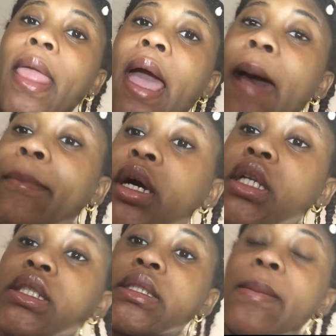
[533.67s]
I'm gonna
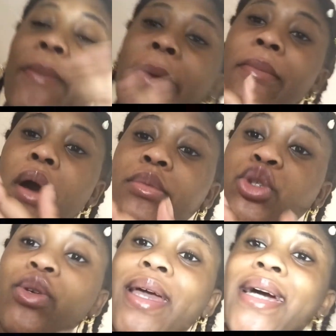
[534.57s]
see my mom's
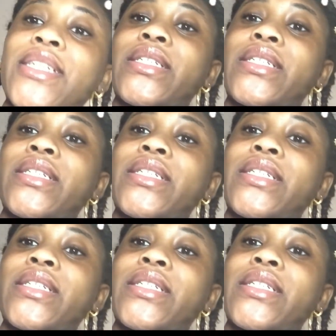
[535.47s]
reaction